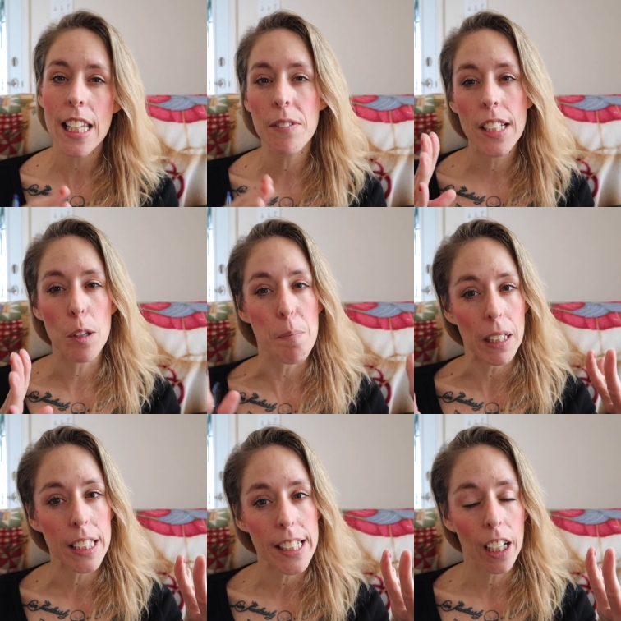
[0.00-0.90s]
Even in the
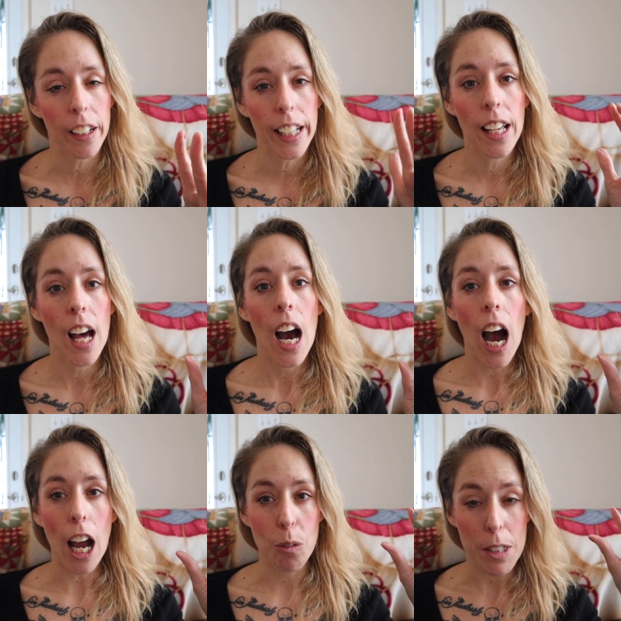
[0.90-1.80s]
military,
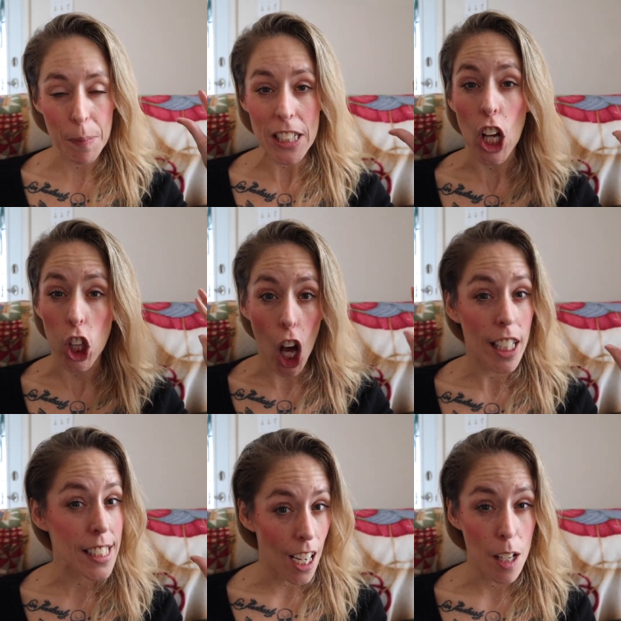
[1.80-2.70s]
I spent a lot
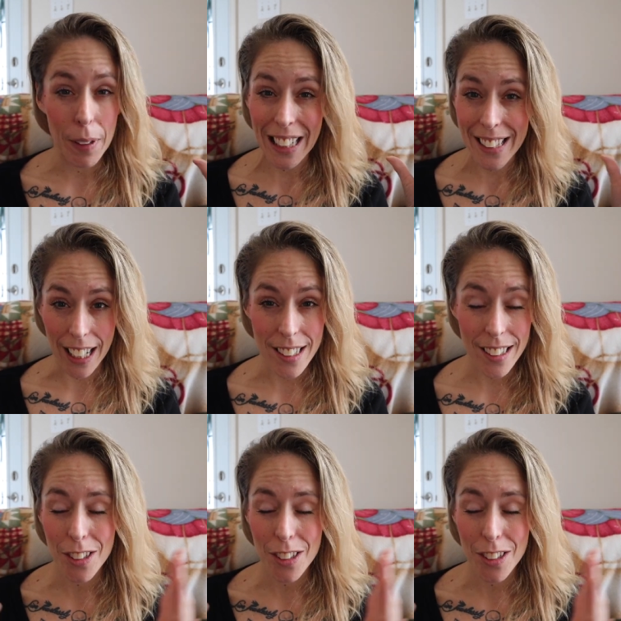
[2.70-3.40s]
of time at a desk.